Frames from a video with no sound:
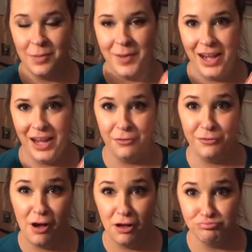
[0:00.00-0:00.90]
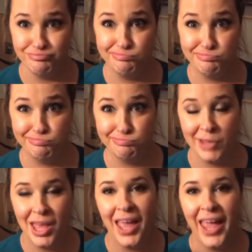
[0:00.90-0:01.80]
in the beginning of fall
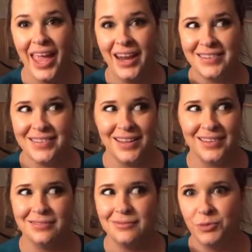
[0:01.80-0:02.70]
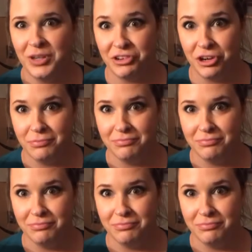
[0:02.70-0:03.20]
and it's like winter